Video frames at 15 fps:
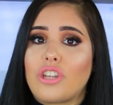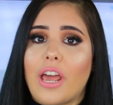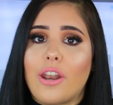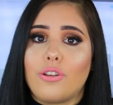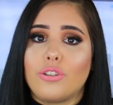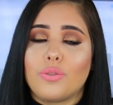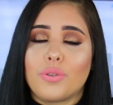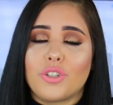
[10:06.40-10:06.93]

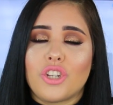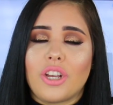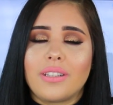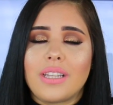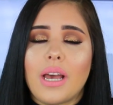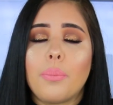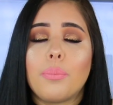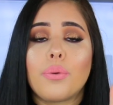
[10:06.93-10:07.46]
shadows, which
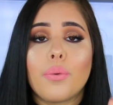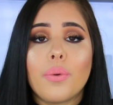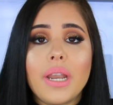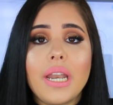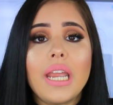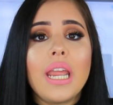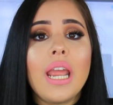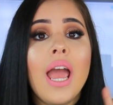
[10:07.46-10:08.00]
has a
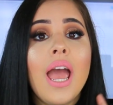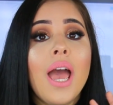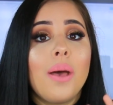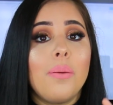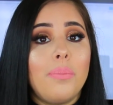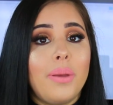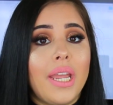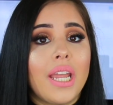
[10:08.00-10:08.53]
pretty
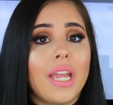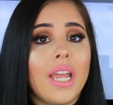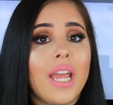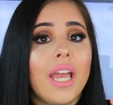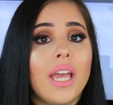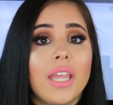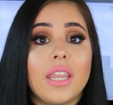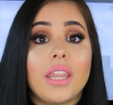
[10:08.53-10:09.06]
big
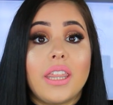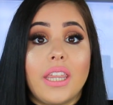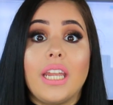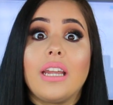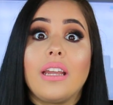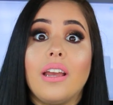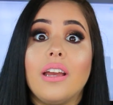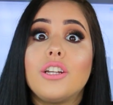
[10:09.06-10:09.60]

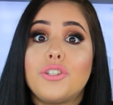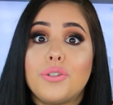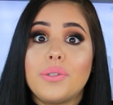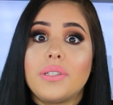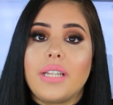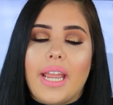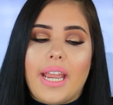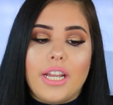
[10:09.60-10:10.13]
thing to
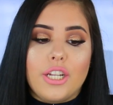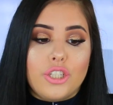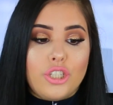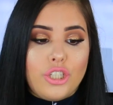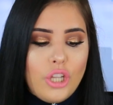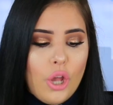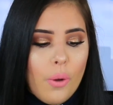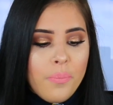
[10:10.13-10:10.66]
say.
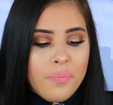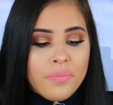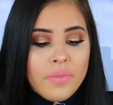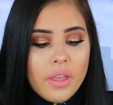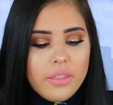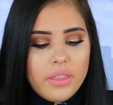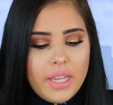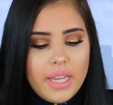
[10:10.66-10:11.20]
So
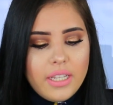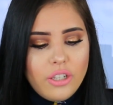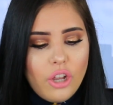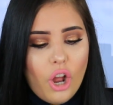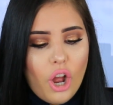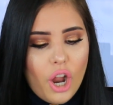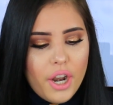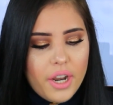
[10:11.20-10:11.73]
these
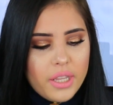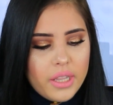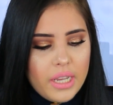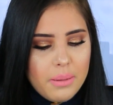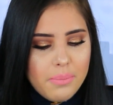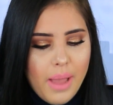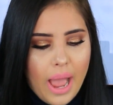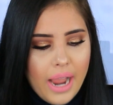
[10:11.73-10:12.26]
are
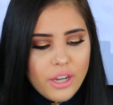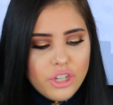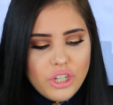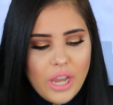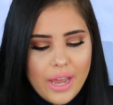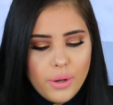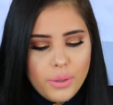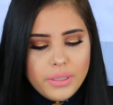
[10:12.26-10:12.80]
the MAC
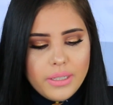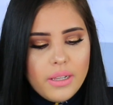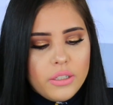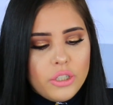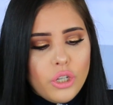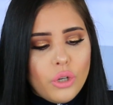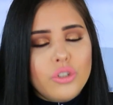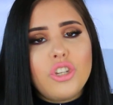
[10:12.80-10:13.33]
shadows.
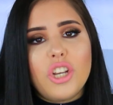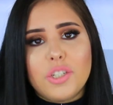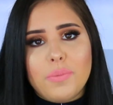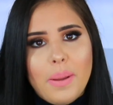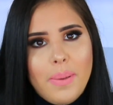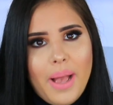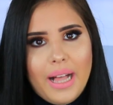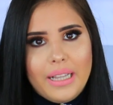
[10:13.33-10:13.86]
Don't judge
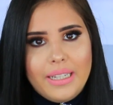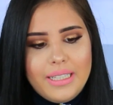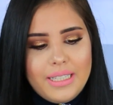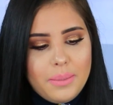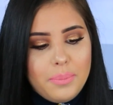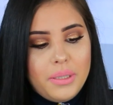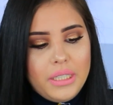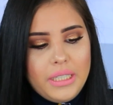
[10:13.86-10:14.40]
my palette,
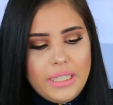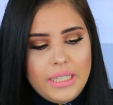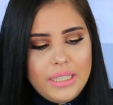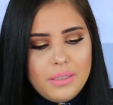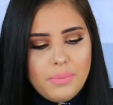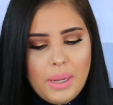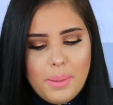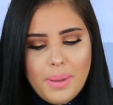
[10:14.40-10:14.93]

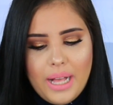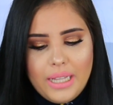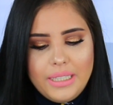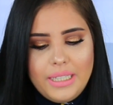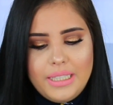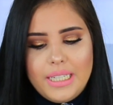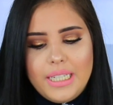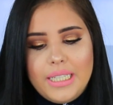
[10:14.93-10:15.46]
please. My
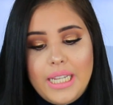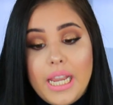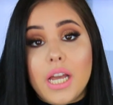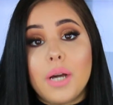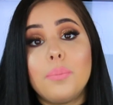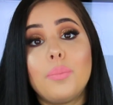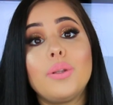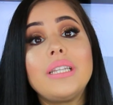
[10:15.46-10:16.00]
palette is a
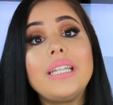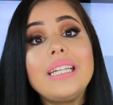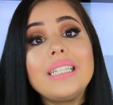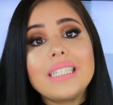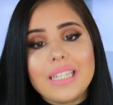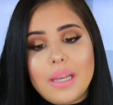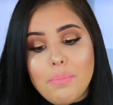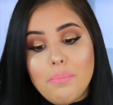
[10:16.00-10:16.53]

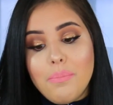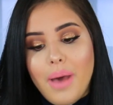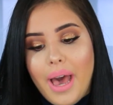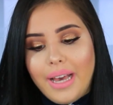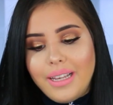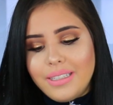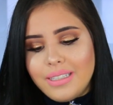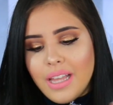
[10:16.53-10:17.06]
complete
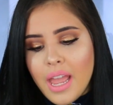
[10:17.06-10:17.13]
mess.